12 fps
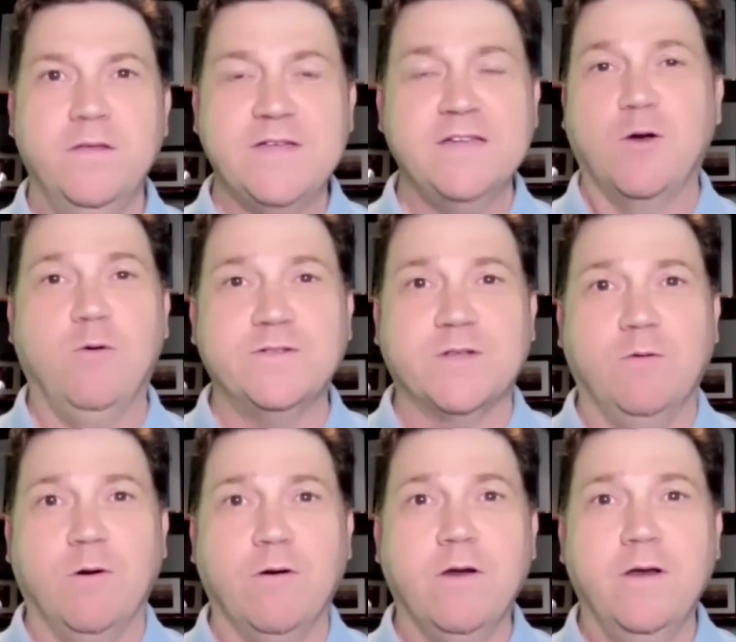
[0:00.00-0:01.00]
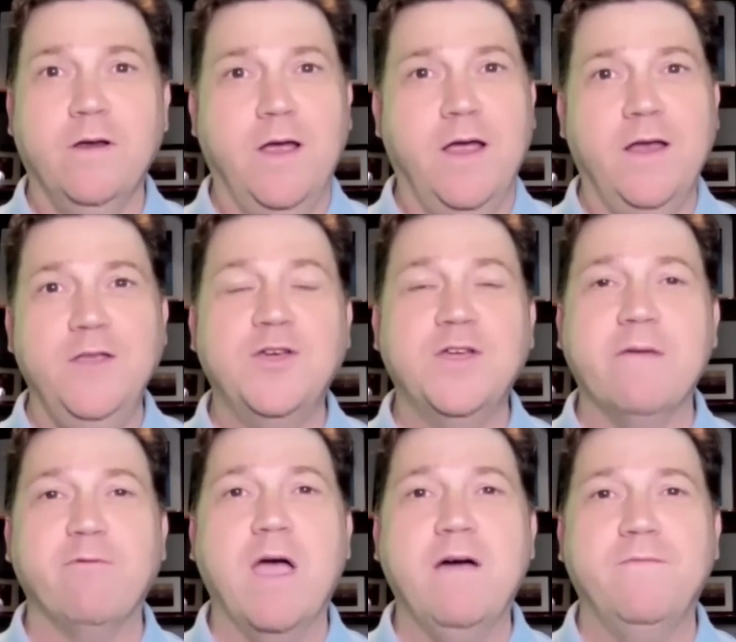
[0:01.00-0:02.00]
This guy's a goal scorer, and you can
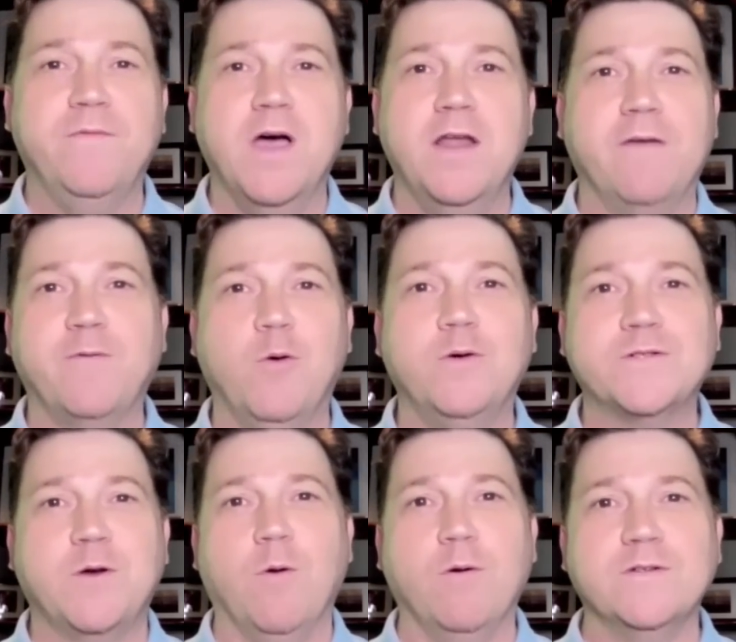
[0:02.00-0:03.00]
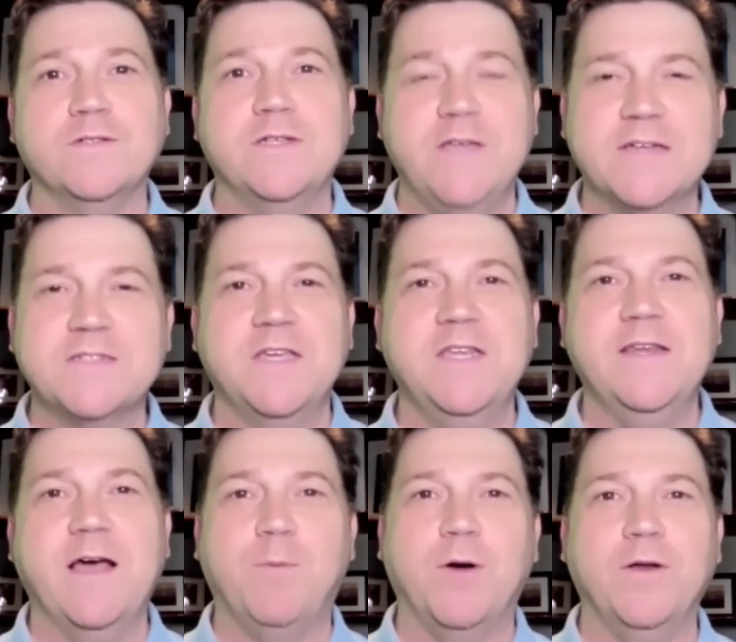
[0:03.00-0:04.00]
never have enough goal scorers. And yes, they need
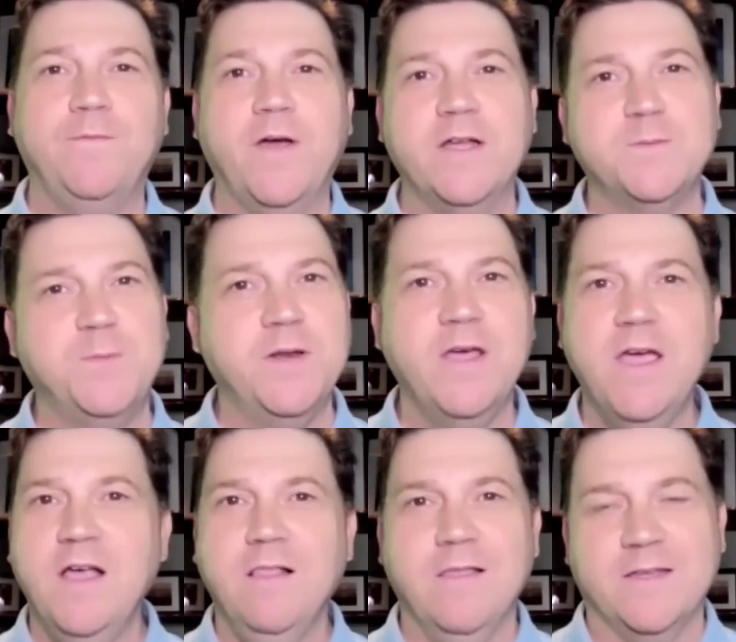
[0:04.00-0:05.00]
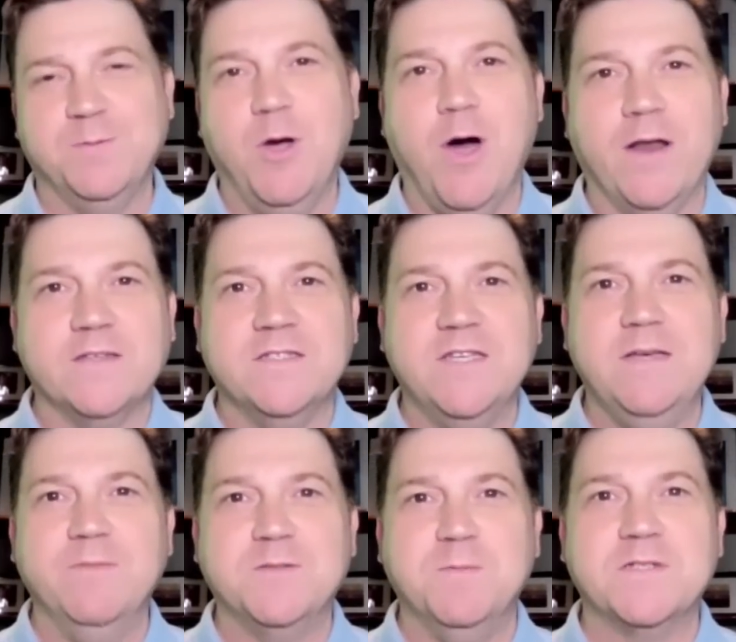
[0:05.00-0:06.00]
help on defense, but let's be honest, the
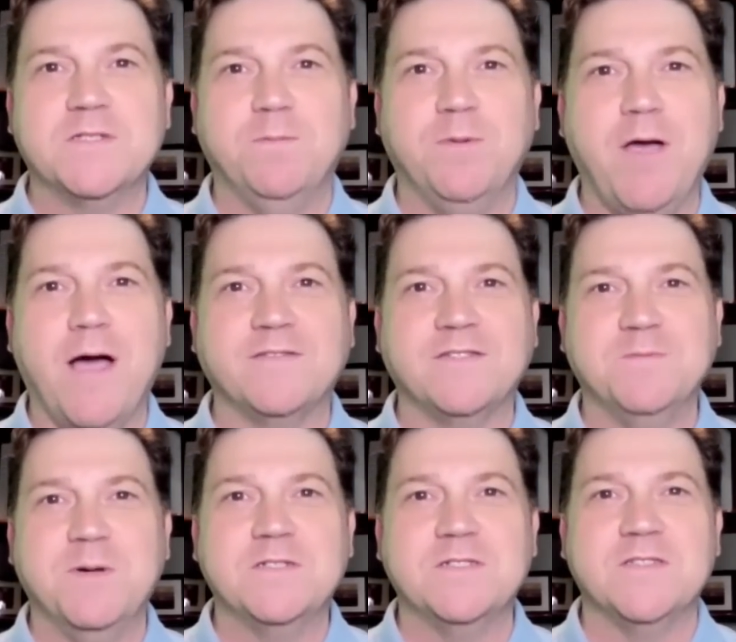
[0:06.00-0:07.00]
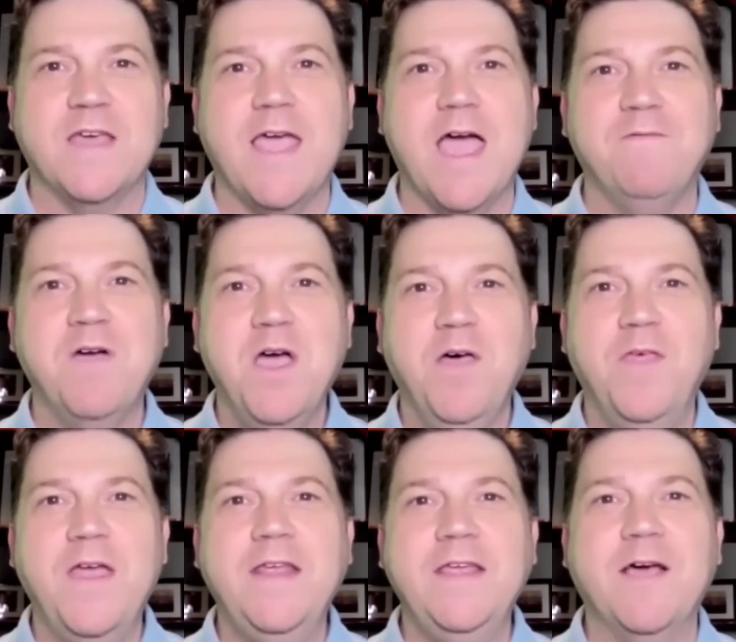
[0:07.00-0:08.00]
team that's missed the playoffs as much as they have,
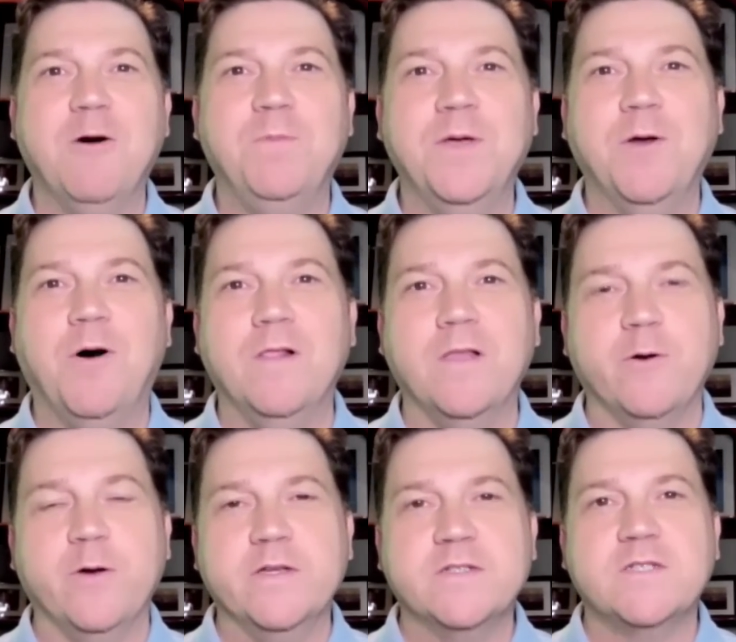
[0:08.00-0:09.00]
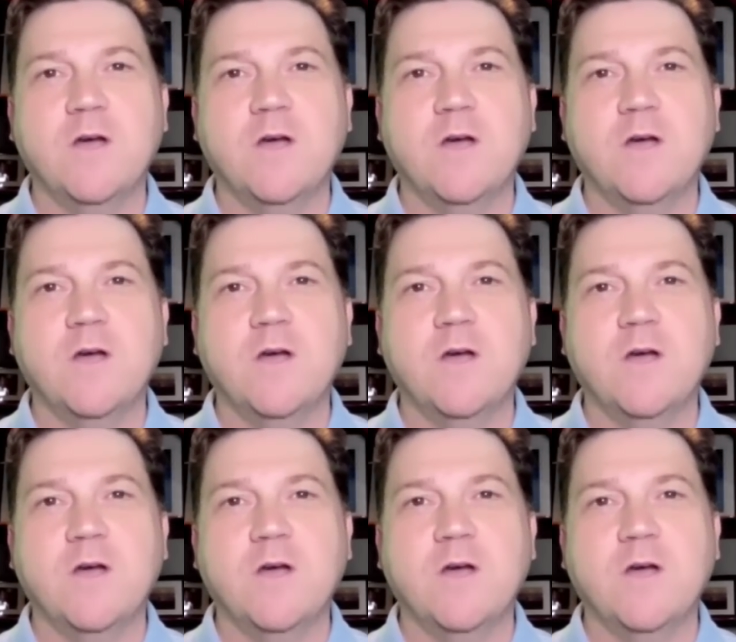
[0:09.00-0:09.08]
they need help in all areas.